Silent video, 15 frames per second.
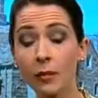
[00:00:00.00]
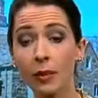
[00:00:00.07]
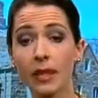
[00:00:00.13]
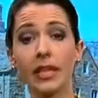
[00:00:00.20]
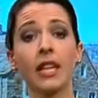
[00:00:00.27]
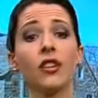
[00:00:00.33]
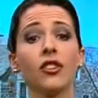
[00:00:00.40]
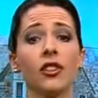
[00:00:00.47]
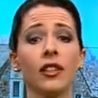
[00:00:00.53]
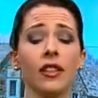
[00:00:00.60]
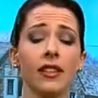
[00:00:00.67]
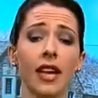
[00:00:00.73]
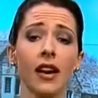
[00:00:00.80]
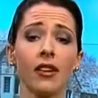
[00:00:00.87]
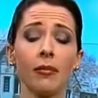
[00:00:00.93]
they're petitioning the
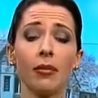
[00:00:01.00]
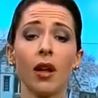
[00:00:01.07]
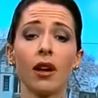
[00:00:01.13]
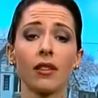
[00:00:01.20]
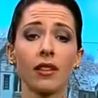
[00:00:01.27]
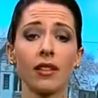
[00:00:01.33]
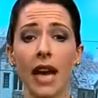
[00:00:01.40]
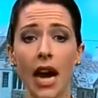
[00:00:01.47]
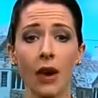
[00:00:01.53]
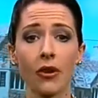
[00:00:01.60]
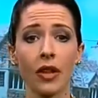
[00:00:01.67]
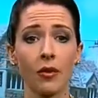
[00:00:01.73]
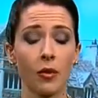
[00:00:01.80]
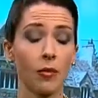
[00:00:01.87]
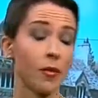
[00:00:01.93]
town to block a tower
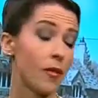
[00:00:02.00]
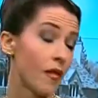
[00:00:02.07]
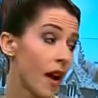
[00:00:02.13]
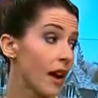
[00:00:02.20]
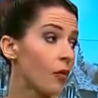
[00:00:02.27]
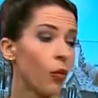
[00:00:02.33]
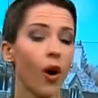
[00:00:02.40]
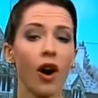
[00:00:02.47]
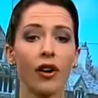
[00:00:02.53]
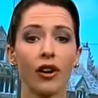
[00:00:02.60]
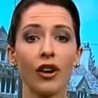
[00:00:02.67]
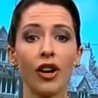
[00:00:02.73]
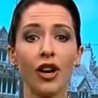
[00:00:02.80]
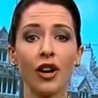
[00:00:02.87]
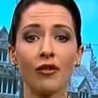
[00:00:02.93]
that would provide
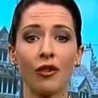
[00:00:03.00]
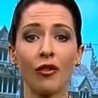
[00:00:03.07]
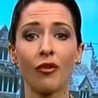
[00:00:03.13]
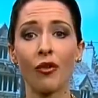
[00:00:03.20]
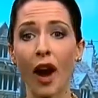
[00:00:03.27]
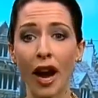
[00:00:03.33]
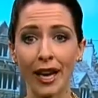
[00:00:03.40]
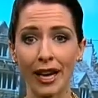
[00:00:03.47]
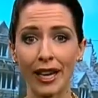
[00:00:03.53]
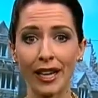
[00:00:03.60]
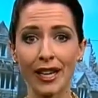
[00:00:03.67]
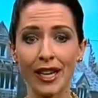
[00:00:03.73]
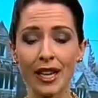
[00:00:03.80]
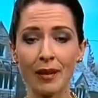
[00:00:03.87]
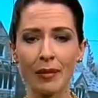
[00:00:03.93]
water for fracking
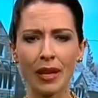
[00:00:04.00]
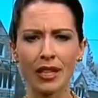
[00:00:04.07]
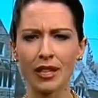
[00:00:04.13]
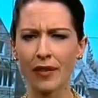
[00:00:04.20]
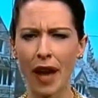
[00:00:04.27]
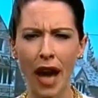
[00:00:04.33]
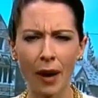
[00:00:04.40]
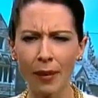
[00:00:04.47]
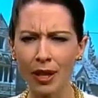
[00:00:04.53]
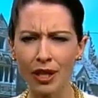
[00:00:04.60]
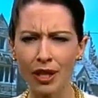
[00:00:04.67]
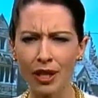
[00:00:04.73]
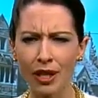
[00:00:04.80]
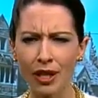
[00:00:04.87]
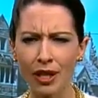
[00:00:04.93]
because of how much it's
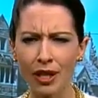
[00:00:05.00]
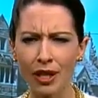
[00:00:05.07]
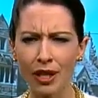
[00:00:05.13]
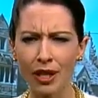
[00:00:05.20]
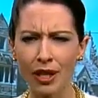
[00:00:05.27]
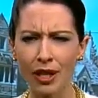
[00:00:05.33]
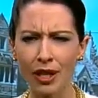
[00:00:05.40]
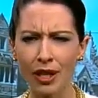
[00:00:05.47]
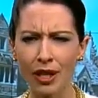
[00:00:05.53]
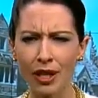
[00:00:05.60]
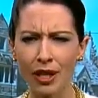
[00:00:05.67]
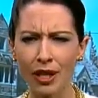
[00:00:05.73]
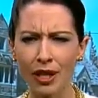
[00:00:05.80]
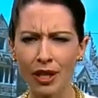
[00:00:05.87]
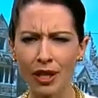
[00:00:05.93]
acceptable to completely
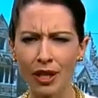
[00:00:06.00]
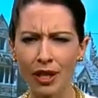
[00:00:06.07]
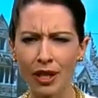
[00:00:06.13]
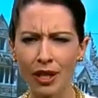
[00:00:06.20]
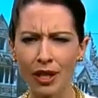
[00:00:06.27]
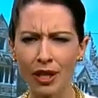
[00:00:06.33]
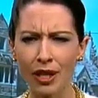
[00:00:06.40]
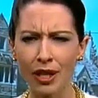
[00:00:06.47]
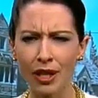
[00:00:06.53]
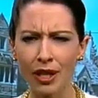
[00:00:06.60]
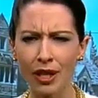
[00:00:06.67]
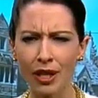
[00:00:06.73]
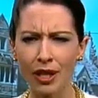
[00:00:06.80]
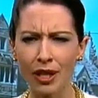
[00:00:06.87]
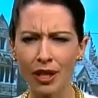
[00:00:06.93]
strip the environment,
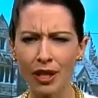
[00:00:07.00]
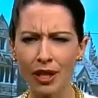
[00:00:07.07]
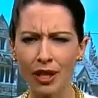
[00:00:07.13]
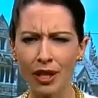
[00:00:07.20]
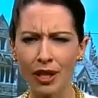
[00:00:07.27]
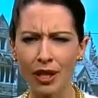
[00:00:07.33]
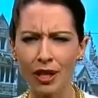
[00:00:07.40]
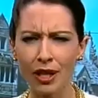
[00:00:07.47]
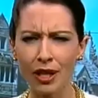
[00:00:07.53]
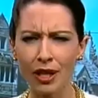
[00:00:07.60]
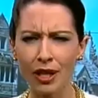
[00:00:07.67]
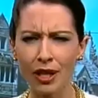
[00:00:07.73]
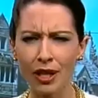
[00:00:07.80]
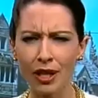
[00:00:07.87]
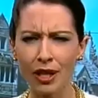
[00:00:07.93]
toxify the
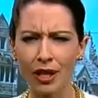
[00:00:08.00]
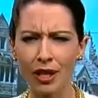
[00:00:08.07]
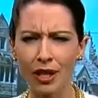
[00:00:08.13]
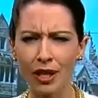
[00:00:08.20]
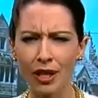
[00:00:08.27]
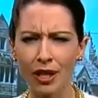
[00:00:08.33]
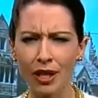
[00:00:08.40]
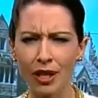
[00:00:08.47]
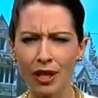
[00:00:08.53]
land, and poison